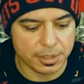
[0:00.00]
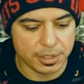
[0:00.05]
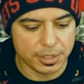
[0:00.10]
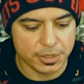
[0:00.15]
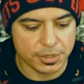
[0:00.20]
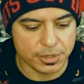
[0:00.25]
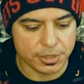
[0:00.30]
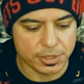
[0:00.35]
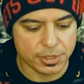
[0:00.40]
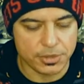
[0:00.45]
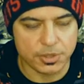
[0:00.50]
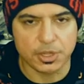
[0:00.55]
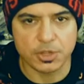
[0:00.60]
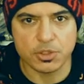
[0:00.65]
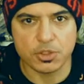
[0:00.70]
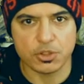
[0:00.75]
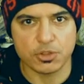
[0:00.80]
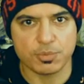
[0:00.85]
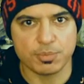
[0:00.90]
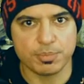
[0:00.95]
it's not
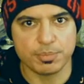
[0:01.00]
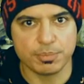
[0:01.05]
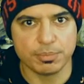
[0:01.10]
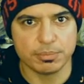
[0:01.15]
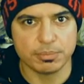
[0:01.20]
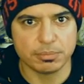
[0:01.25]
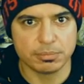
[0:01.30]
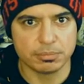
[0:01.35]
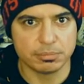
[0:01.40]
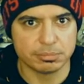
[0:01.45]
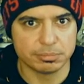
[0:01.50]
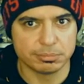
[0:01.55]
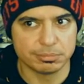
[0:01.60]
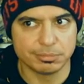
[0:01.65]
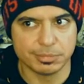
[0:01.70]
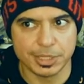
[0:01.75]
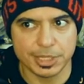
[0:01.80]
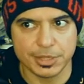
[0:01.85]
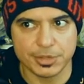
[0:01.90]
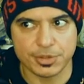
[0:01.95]
just
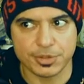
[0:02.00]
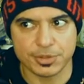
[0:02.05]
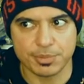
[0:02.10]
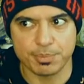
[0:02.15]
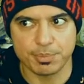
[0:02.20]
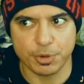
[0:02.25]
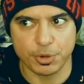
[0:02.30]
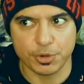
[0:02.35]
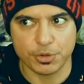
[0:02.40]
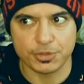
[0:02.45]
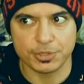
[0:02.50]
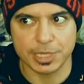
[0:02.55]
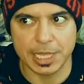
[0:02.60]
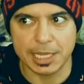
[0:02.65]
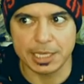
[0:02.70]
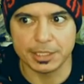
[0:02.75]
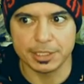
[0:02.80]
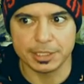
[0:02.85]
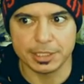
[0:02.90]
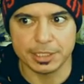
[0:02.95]
his
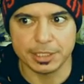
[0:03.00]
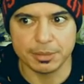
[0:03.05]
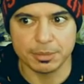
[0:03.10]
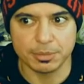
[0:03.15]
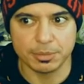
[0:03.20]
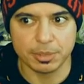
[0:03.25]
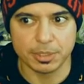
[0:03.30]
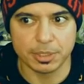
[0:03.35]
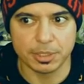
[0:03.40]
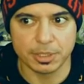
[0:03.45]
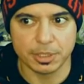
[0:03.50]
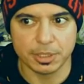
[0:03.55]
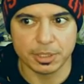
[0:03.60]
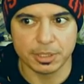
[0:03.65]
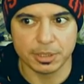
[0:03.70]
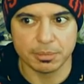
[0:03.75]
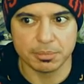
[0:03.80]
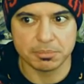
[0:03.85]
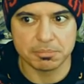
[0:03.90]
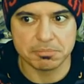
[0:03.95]
personality,
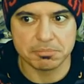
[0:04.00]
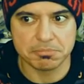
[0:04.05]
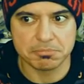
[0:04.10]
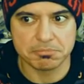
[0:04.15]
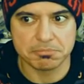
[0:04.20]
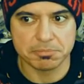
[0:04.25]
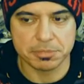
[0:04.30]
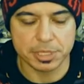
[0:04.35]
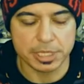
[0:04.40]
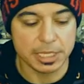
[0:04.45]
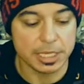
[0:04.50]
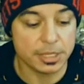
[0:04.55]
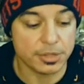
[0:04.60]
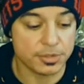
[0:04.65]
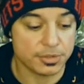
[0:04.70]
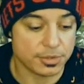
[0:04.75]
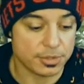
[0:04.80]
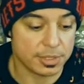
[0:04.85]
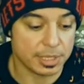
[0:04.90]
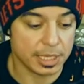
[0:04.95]
um, he
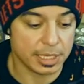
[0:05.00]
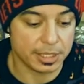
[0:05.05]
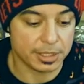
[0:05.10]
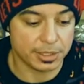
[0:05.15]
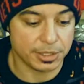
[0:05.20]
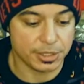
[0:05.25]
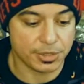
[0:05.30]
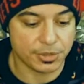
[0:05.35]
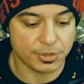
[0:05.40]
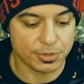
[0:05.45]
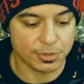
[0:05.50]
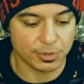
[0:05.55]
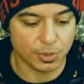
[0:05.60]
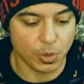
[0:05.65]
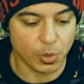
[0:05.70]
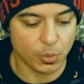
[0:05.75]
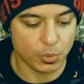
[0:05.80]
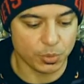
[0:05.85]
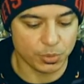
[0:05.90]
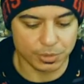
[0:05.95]
is like this
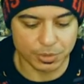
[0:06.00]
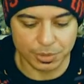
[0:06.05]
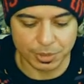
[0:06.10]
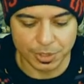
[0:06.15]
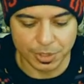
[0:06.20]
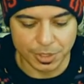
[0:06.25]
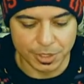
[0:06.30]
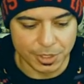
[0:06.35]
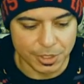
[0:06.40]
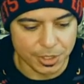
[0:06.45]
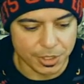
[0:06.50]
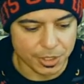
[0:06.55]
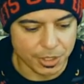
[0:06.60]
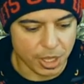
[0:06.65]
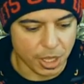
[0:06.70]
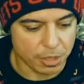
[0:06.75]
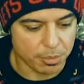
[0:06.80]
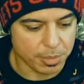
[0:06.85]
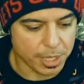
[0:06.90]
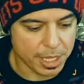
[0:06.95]
lone
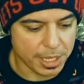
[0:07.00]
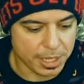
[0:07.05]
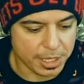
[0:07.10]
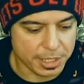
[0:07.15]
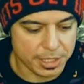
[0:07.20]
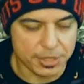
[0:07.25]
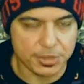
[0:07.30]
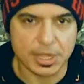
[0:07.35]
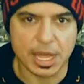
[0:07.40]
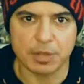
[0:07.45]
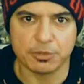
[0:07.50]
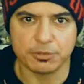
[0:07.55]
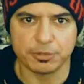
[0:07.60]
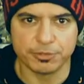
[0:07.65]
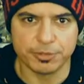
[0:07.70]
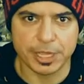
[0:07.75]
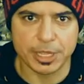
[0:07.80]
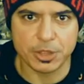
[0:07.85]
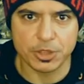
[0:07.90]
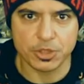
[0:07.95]
gunman, and he's out for
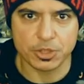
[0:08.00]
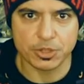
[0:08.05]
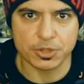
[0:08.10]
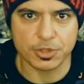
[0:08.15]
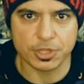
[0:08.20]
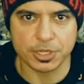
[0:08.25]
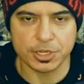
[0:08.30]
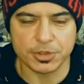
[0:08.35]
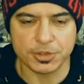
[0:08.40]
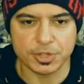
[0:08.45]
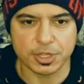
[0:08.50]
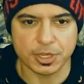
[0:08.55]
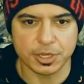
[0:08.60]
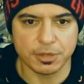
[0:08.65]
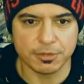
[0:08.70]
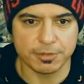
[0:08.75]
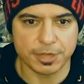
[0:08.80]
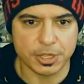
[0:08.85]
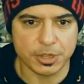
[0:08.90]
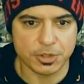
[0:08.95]
vengeance, and he's going
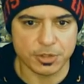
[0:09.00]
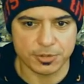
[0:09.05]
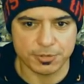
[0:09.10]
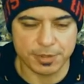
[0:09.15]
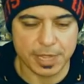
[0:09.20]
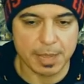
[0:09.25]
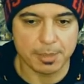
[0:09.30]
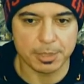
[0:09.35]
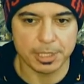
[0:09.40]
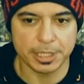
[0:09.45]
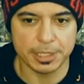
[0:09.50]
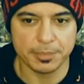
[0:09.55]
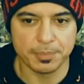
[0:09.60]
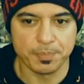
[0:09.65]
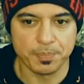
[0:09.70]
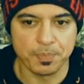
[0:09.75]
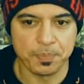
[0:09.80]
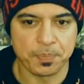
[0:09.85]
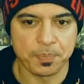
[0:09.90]
to avenge his family.